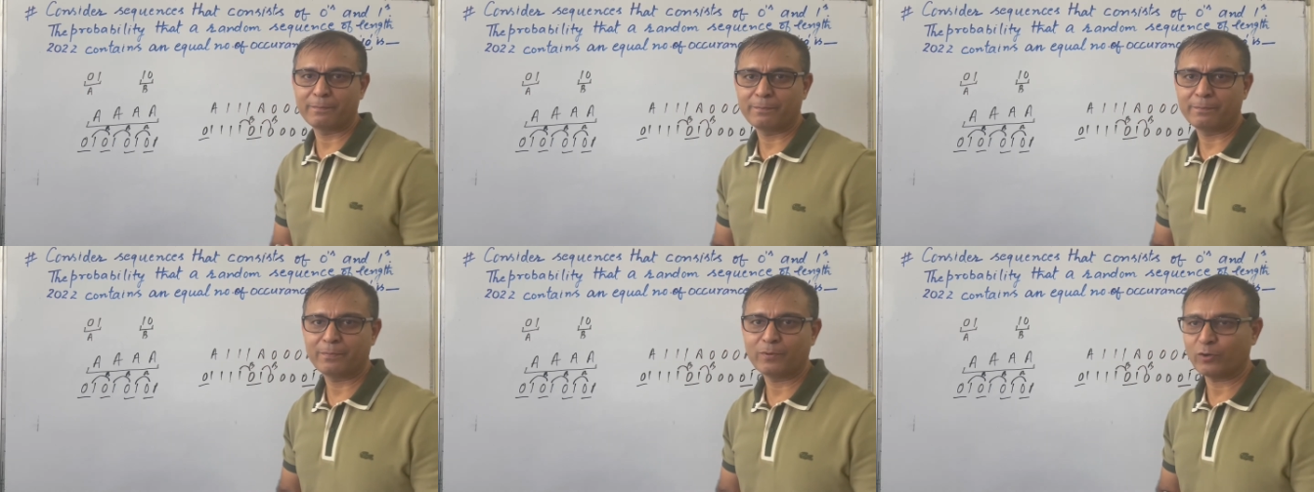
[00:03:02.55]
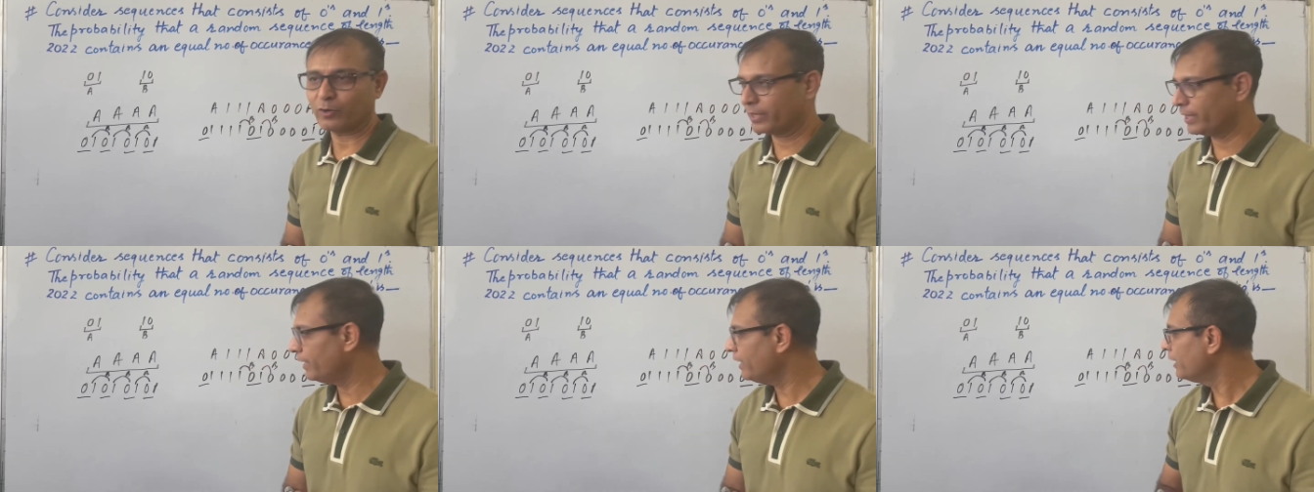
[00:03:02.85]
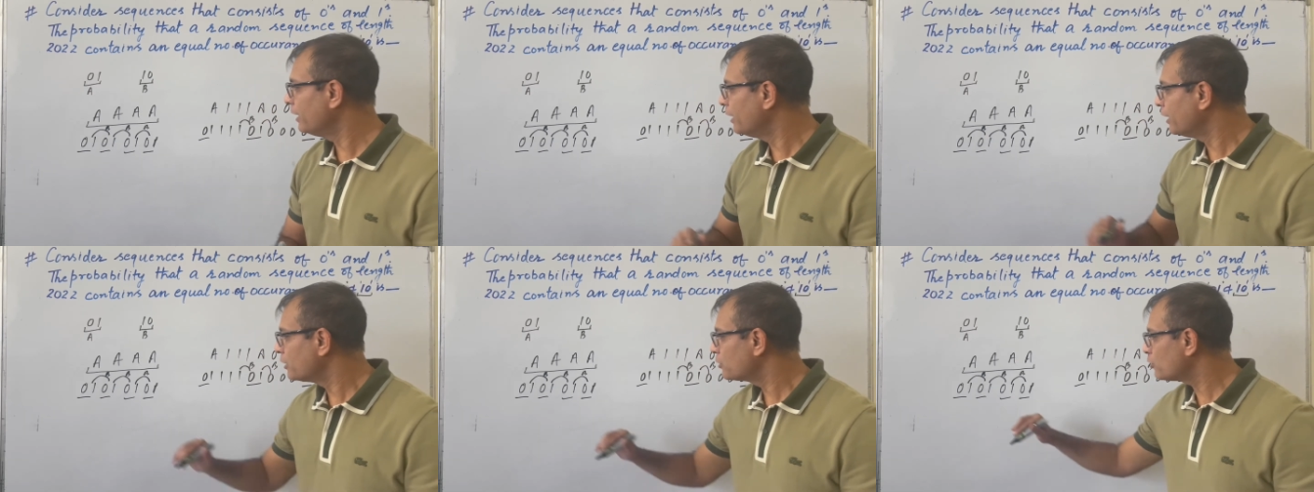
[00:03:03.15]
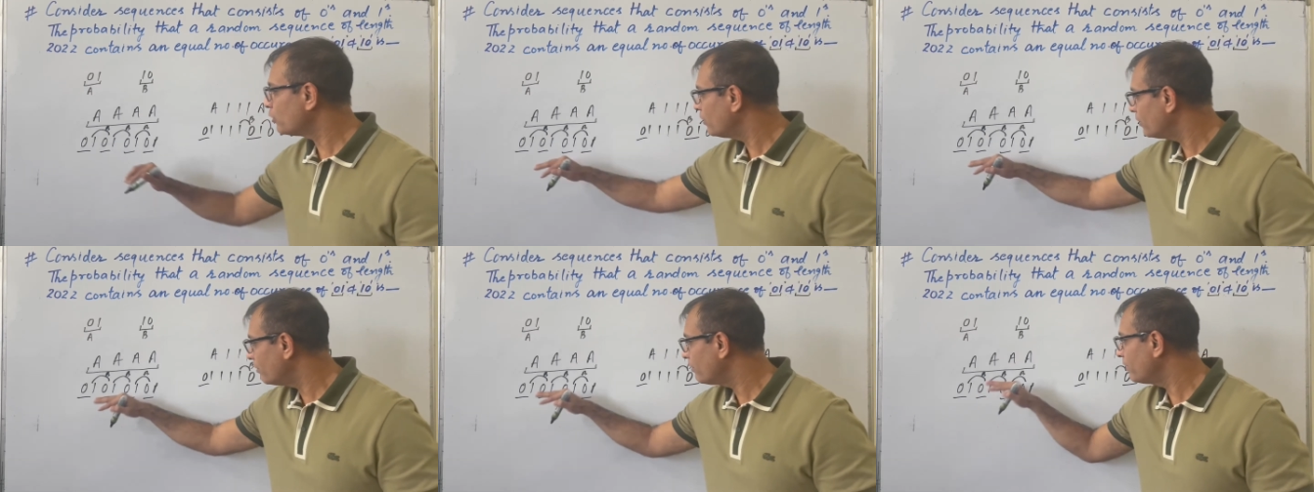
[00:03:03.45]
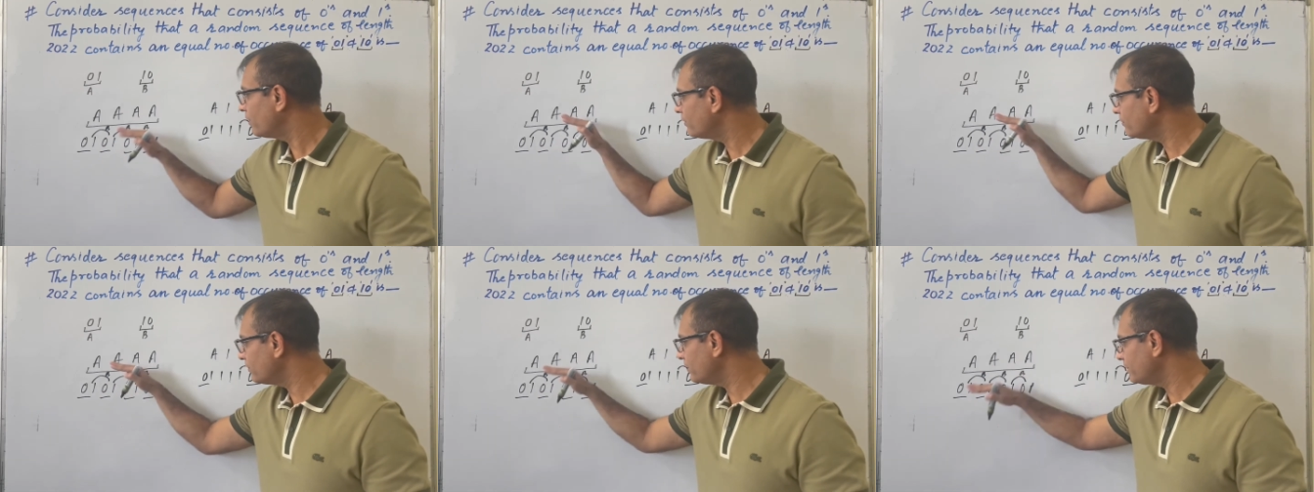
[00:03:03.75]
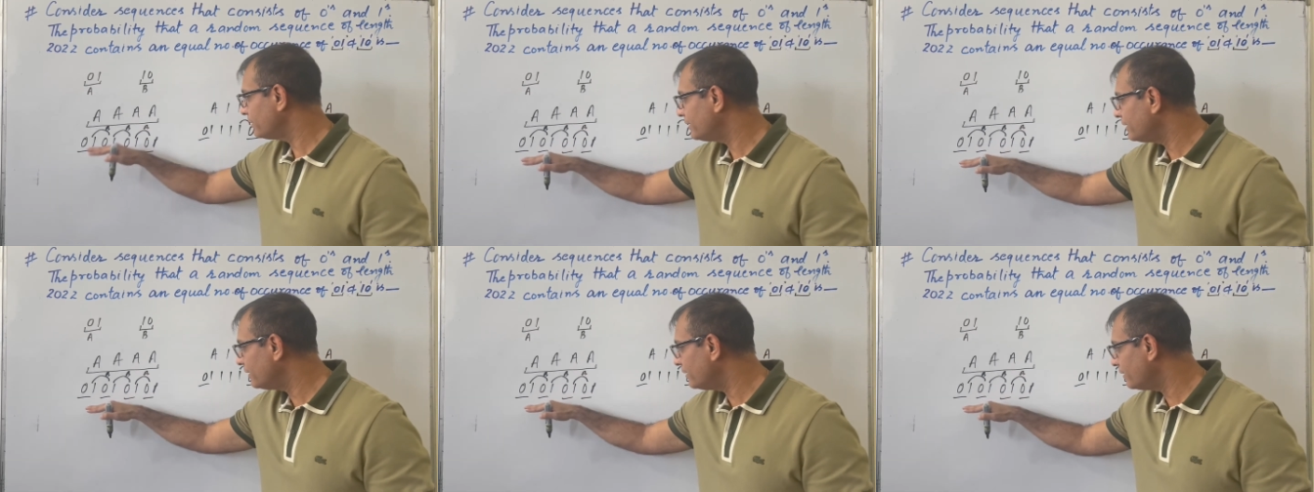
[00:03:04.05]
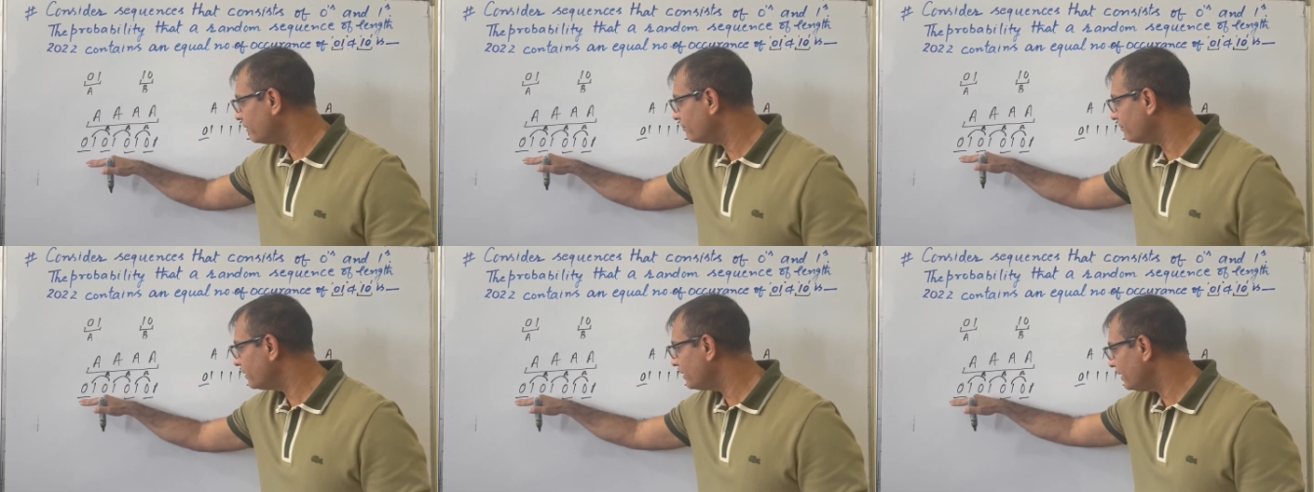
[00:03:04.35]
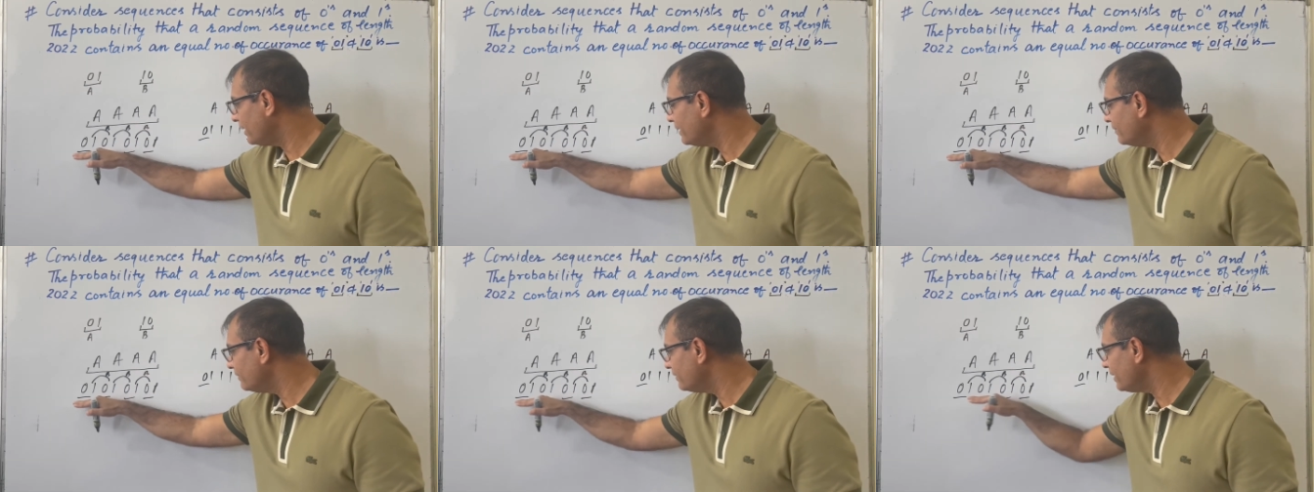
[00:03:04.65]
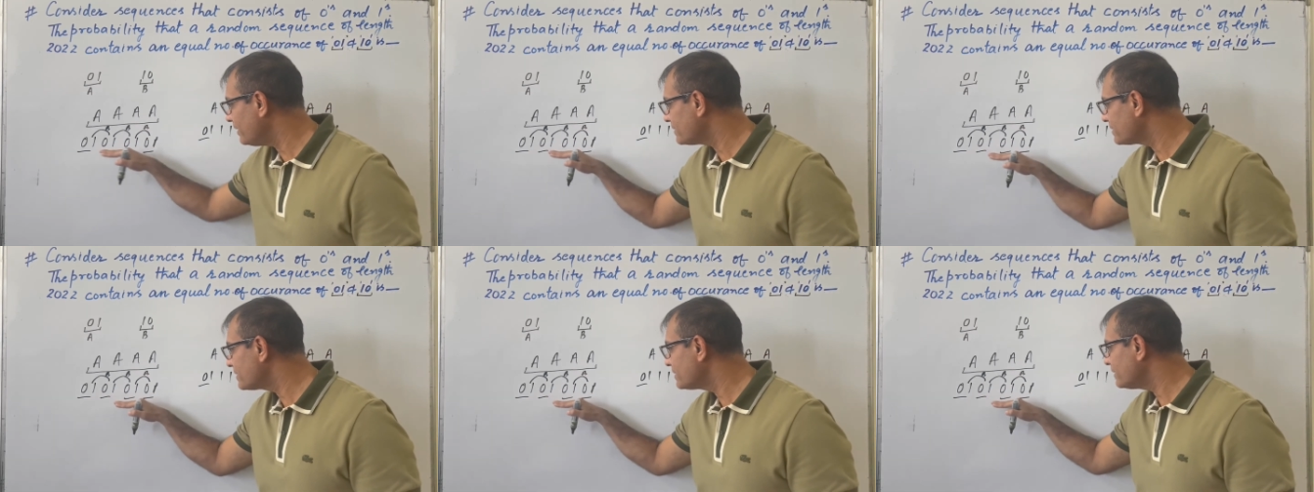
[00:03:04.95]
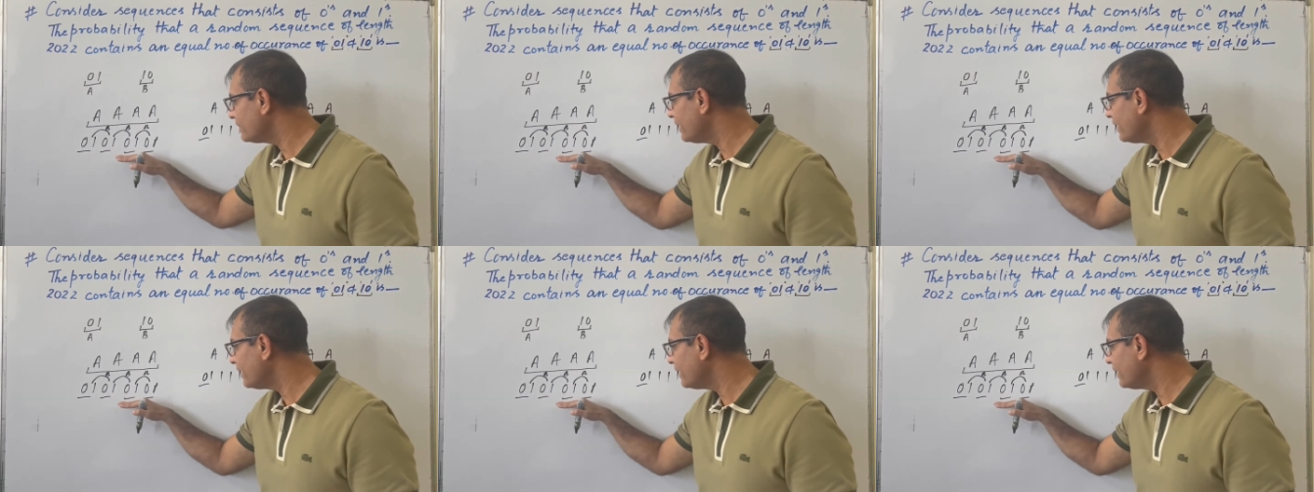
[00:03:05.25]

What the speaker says: Okay. So in this,